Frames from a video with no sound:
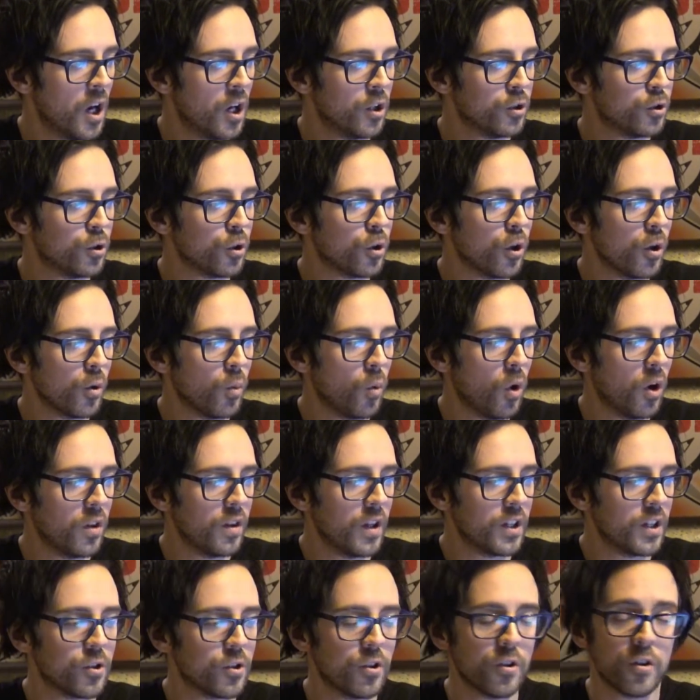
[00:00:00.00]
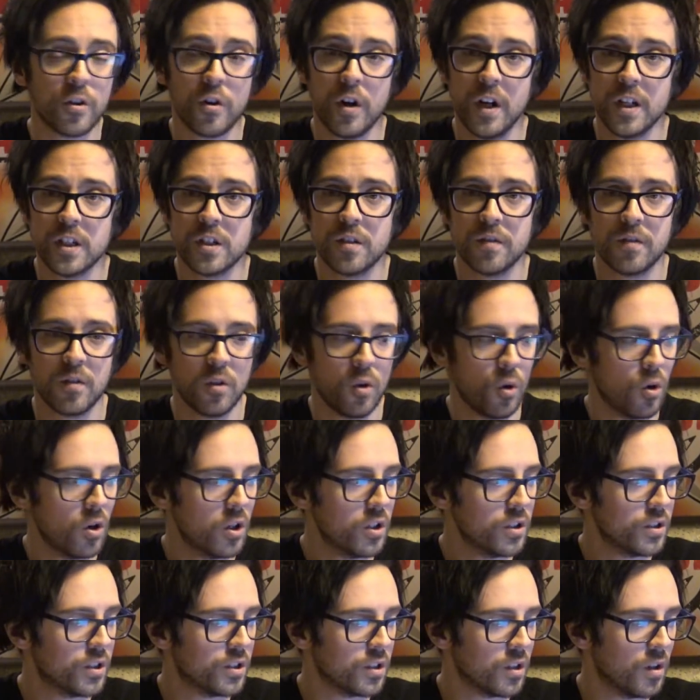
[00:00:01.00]
So you're going to want on aggressive
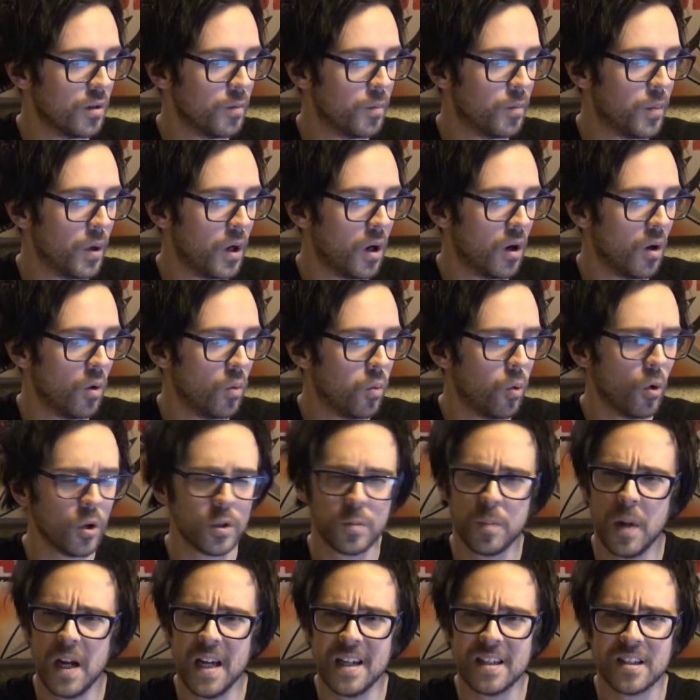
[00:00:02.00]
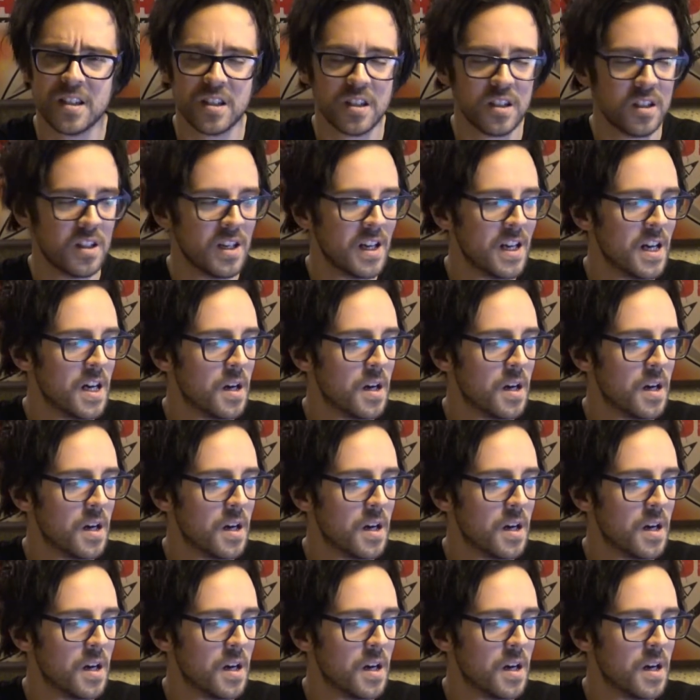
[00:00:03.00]
lords, but what's best?